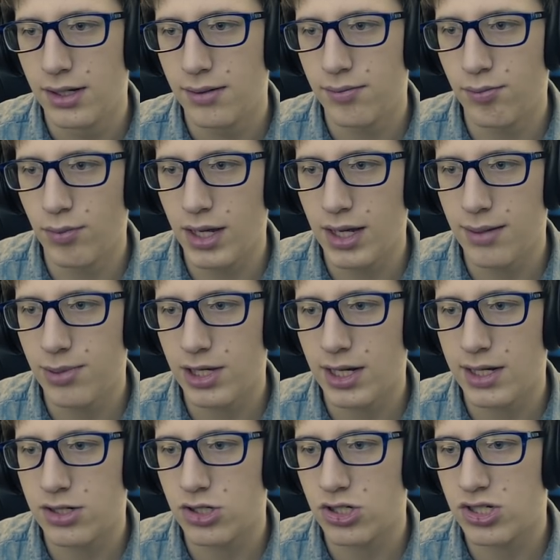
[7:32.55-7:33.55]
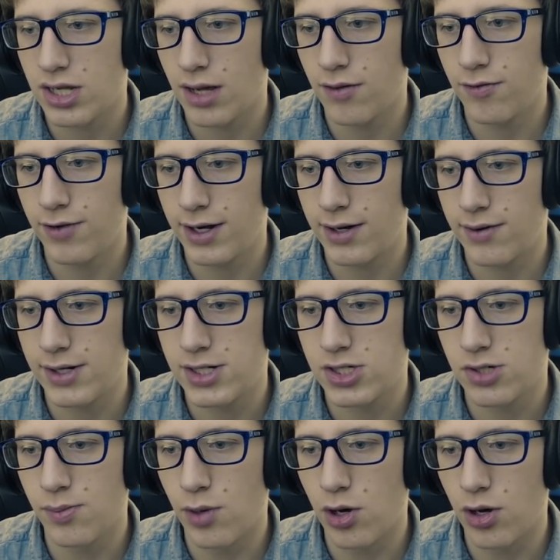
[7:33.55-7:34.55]
maybe I just have very
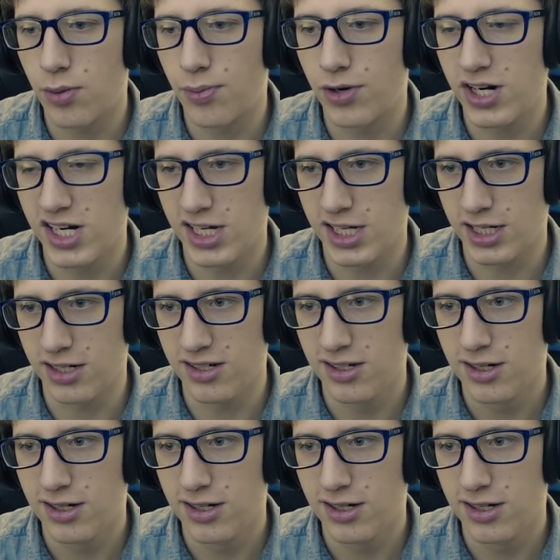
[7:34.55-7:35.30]
small brain.